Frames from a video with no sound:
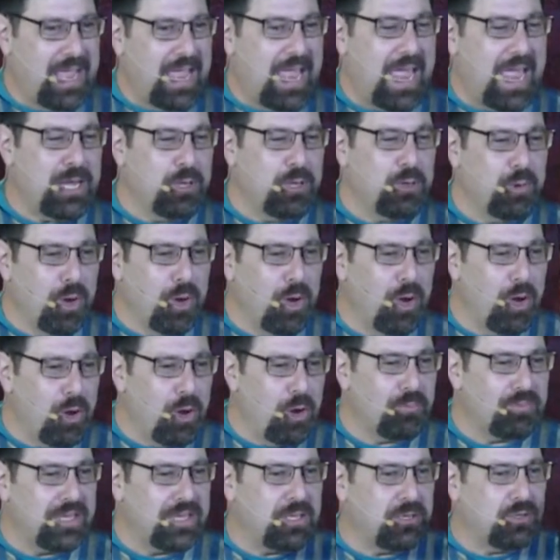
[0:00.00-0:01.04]
And you
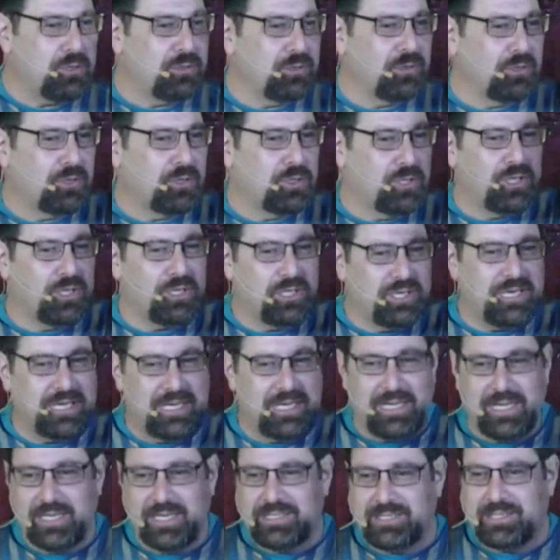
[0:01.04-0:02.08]
hope that your good
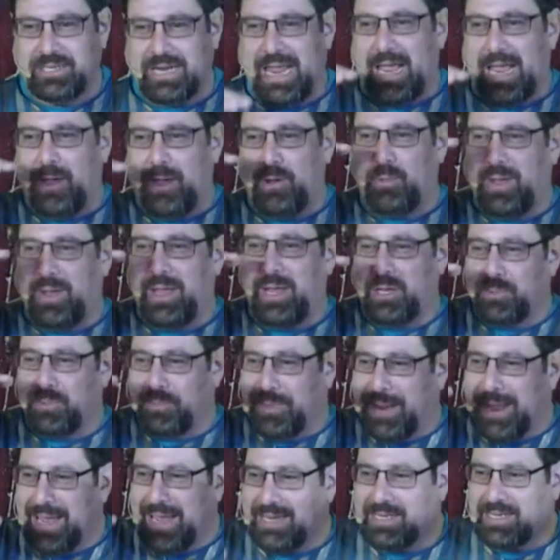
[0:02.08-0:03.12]
deeds outweigh your
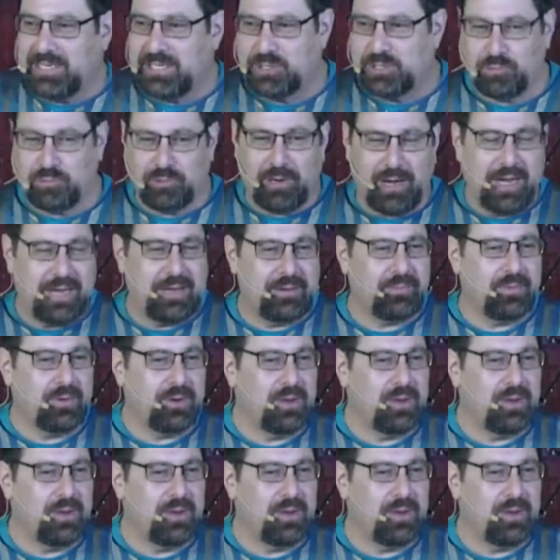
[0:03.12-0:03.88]
bad deeds, right?